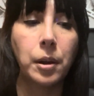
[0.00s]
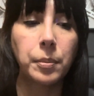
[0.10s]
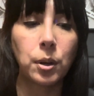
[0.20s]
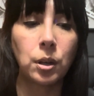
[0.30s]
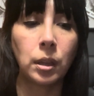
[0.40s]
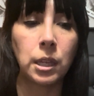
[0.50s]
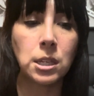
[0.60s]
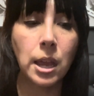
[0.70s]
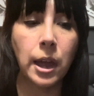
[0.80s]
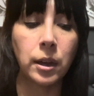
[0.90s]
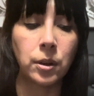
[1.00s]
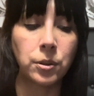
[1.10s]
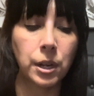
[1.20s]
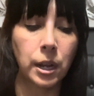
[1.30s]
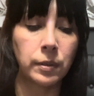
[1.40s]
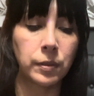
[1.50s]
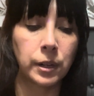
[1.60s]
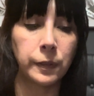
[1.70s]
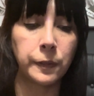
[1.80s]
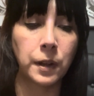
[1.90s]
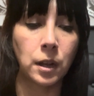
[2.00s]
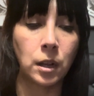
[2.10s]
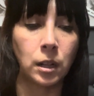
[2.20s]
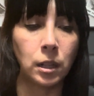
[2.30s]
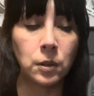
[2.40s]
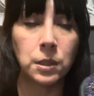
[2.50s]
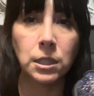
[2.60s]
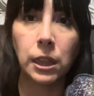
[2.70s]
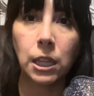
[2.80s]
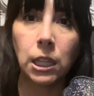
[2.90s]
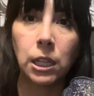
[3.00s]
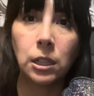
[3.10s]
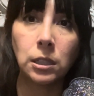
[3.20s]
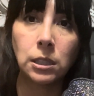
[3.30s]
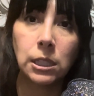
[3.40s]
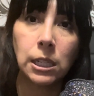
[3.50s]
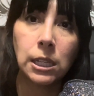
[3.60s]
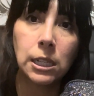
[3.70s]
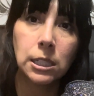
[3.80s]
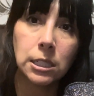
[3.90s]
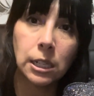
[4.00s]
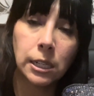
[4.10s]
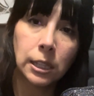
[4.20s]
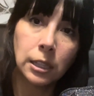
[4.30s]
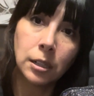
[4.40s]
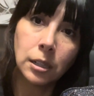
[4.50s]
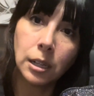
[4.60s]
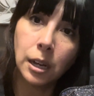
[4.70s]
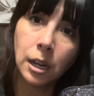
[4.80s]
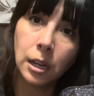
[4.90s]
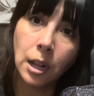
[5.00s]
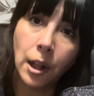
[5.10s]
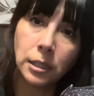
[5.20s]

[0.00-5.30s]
pull these out every fall. Oh, it's got the little tiny little UGG